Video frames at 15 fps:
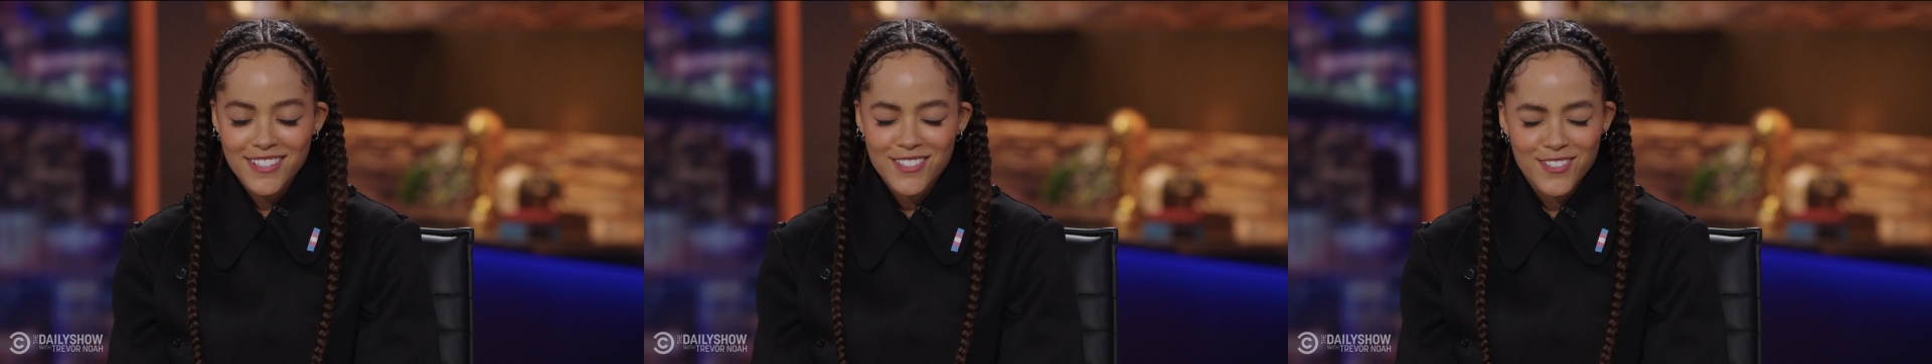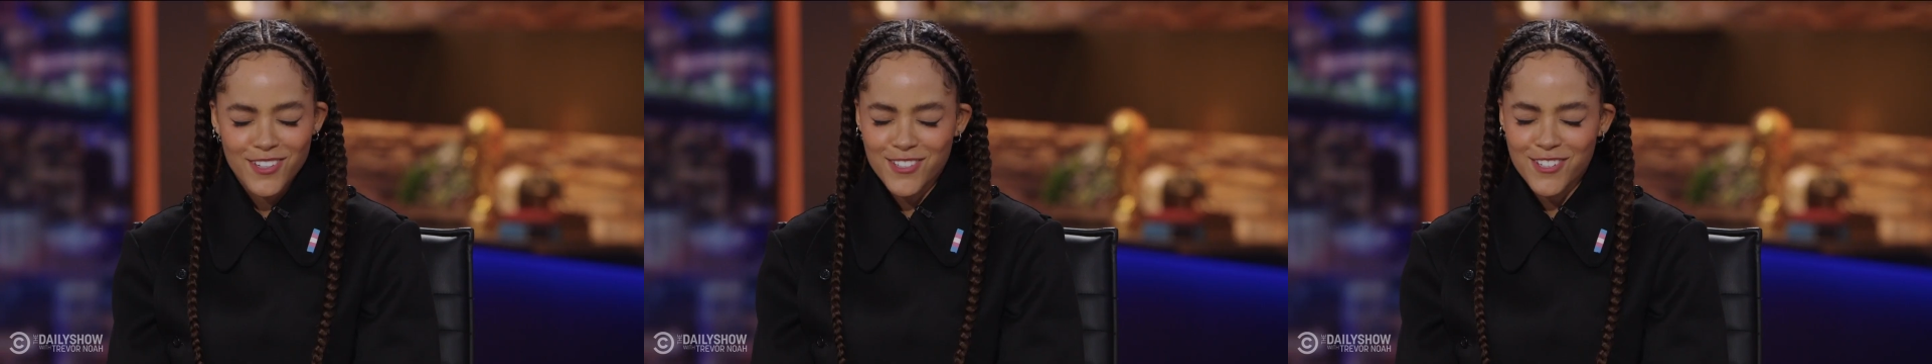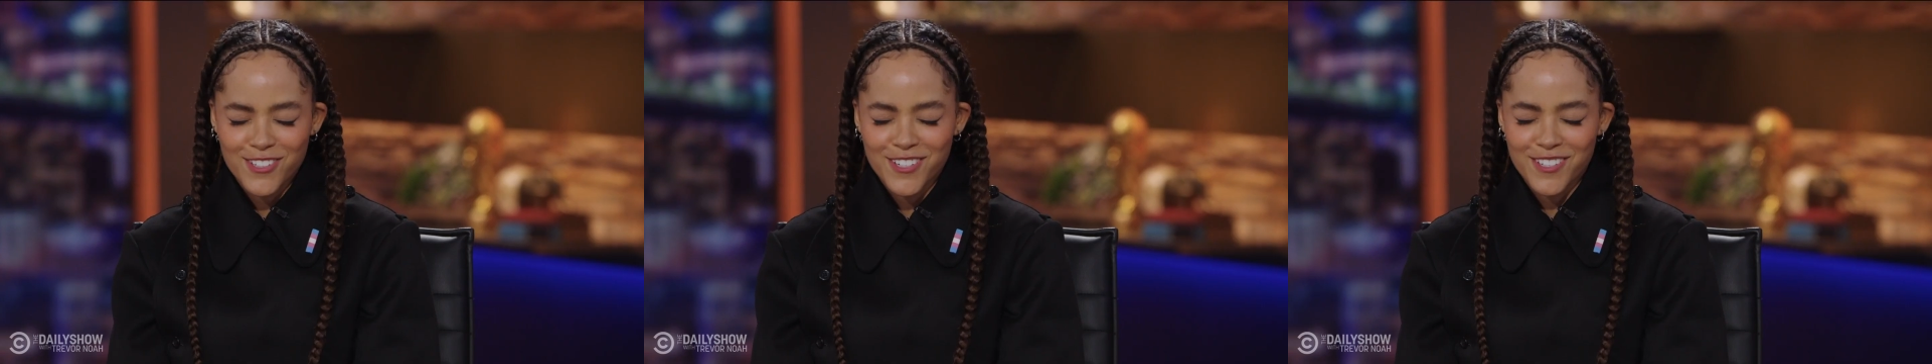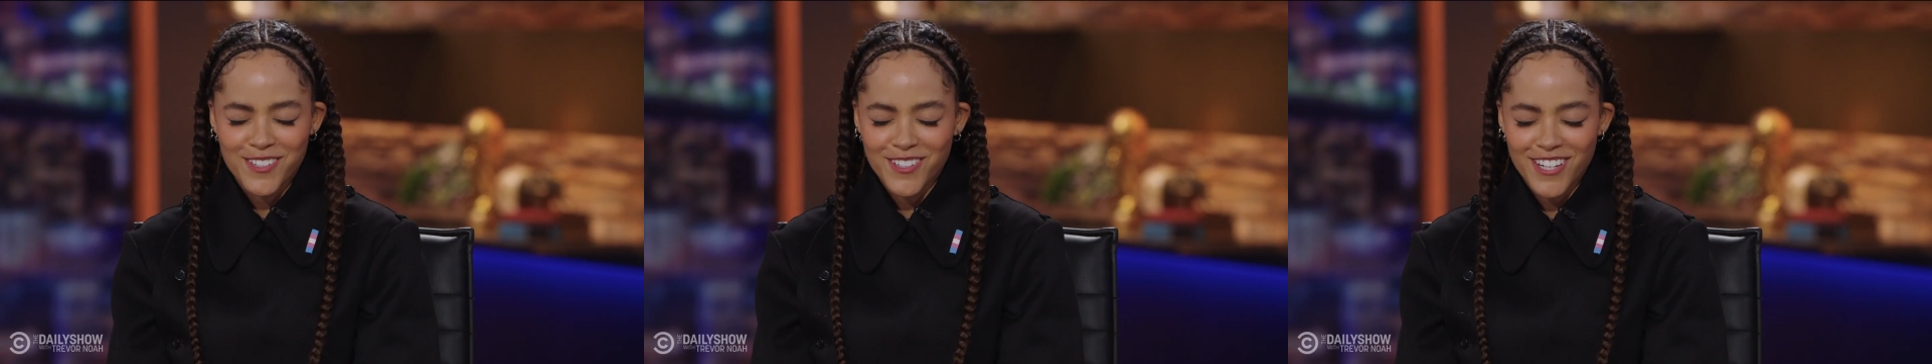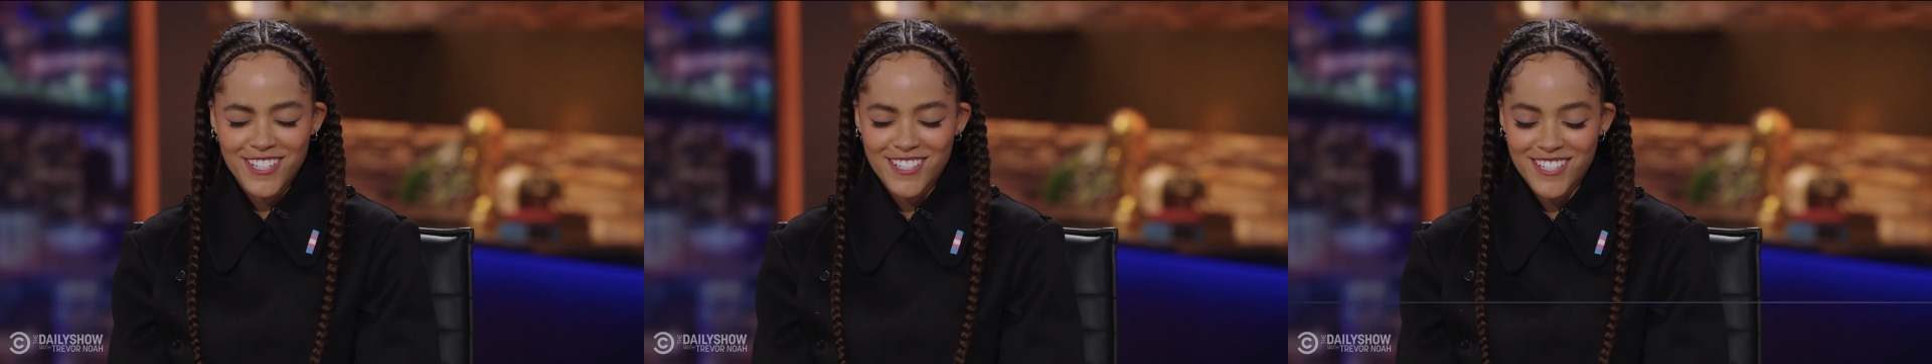such a
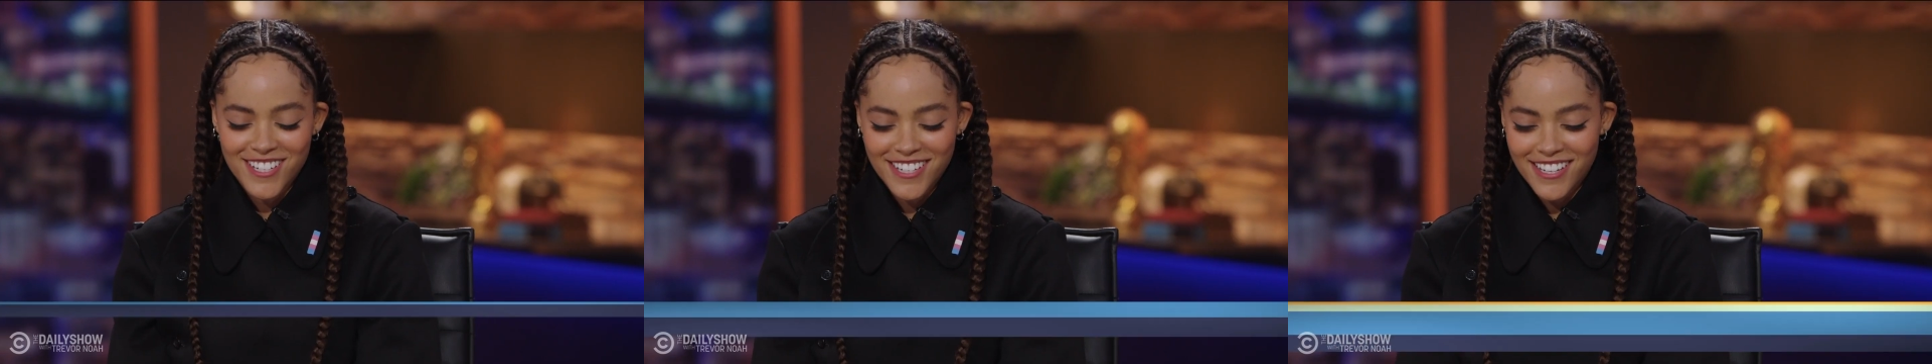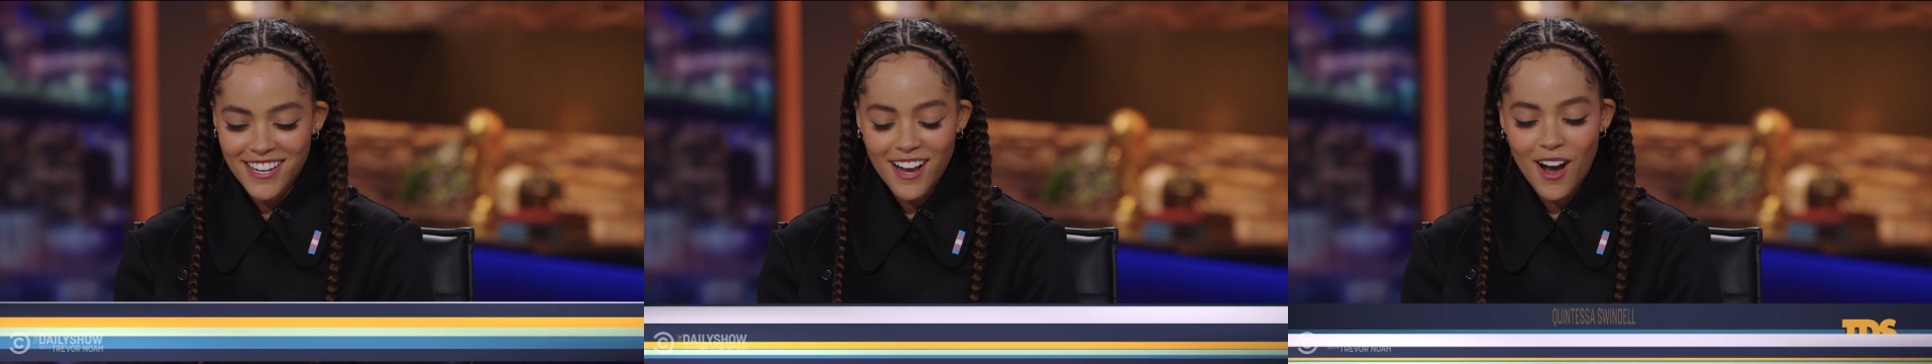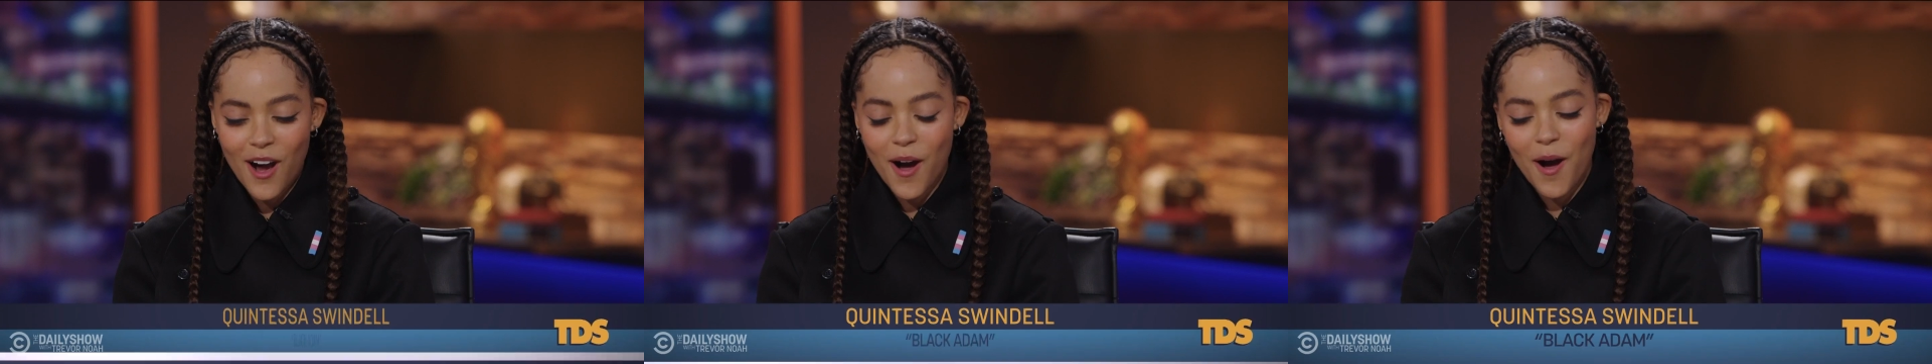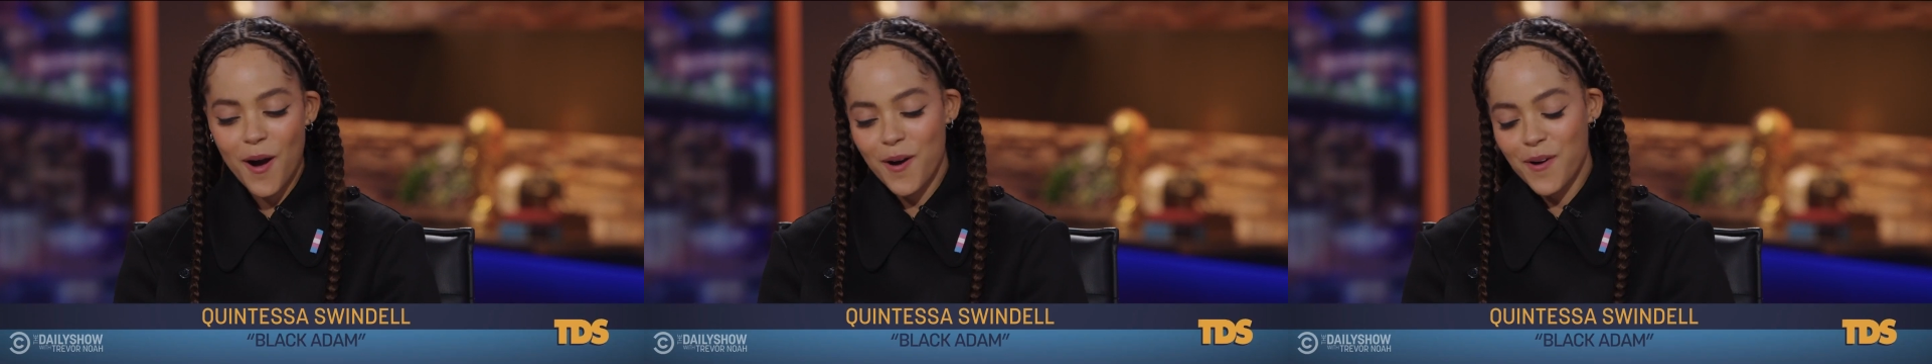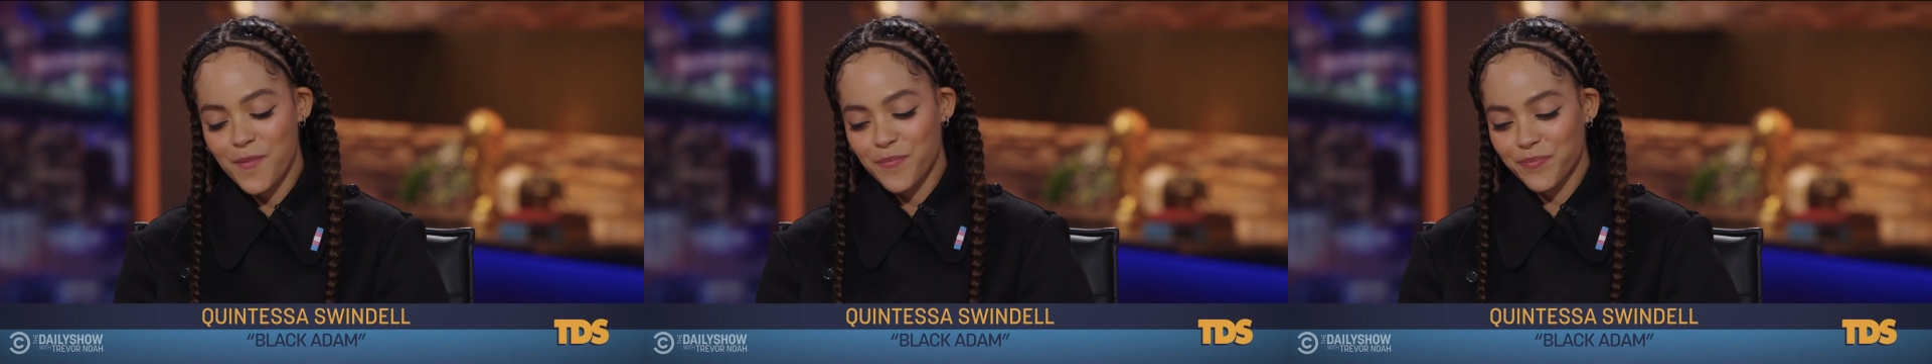good question.
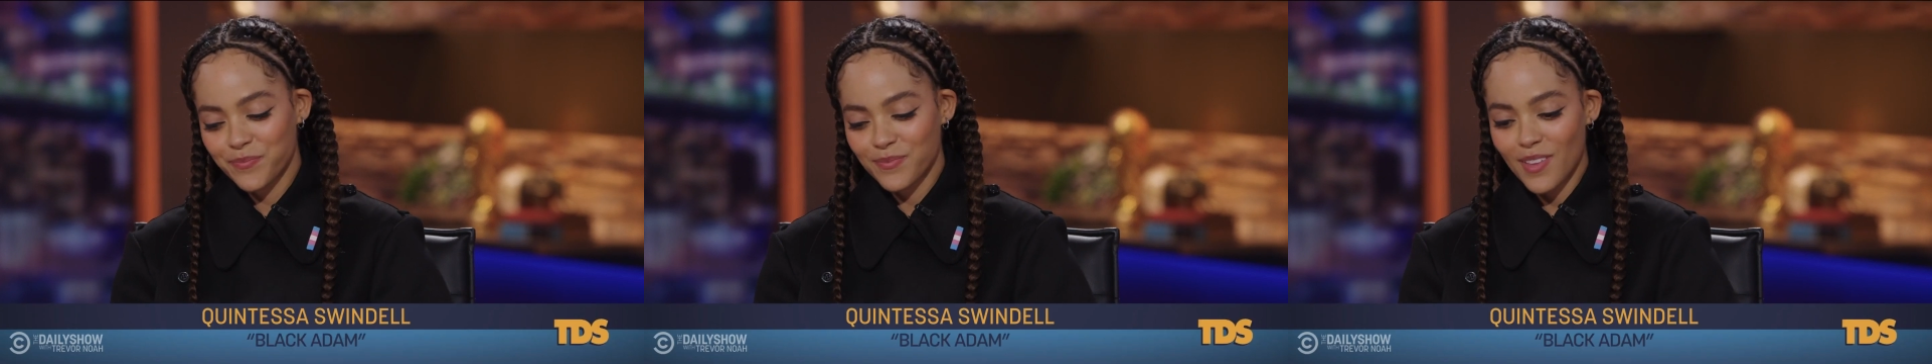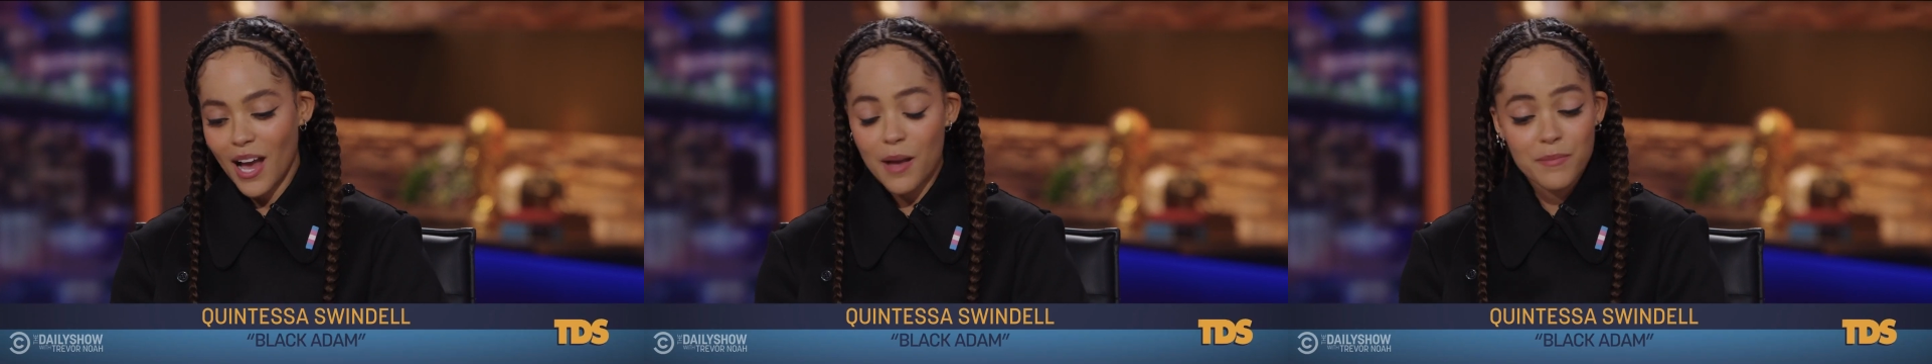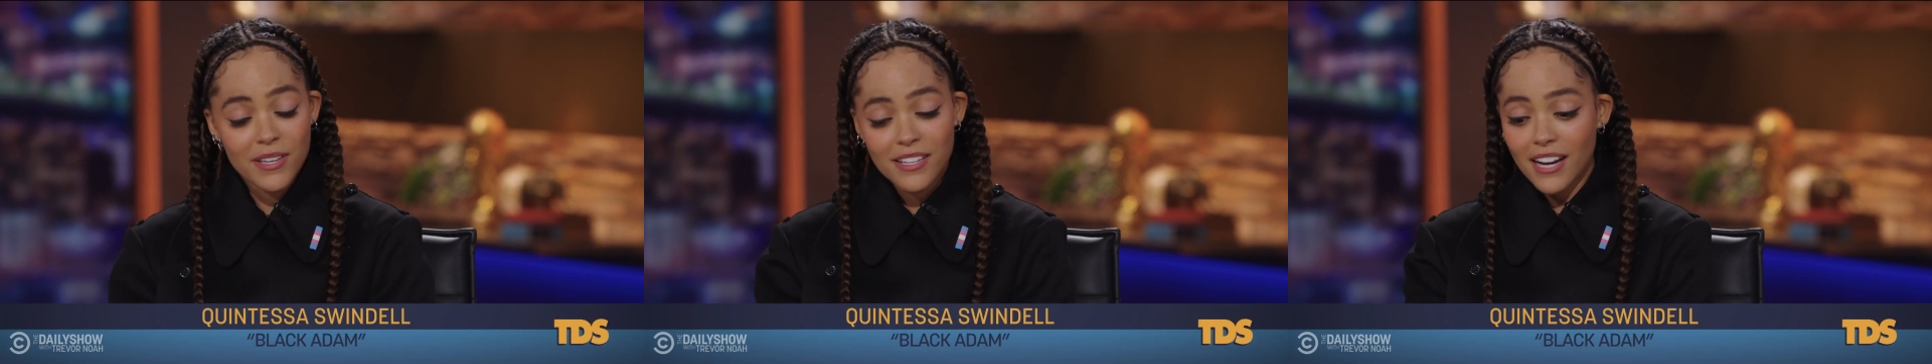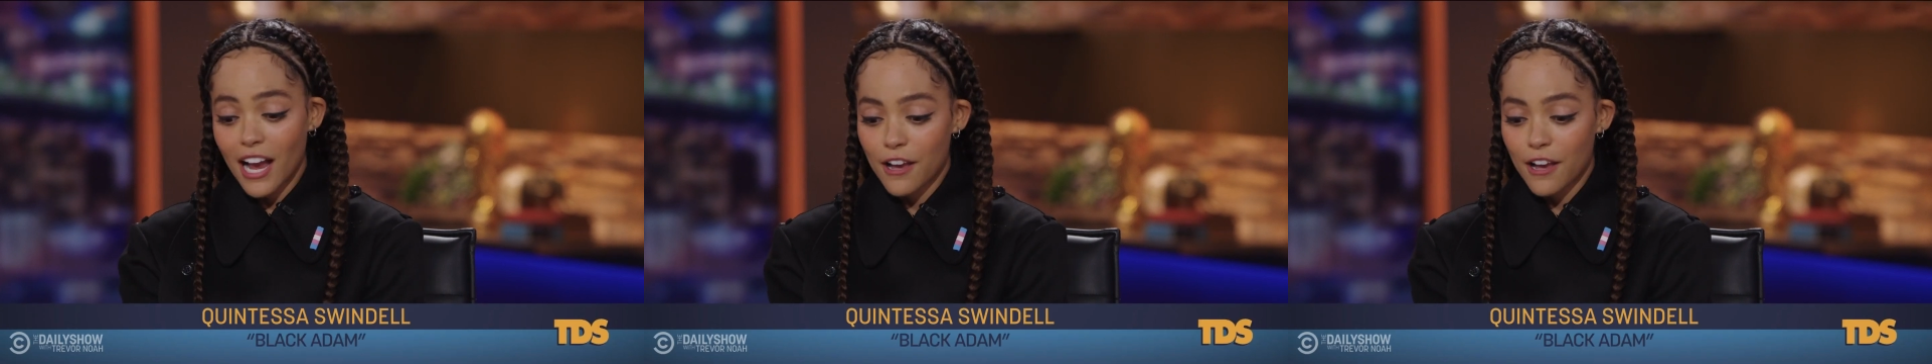I mean,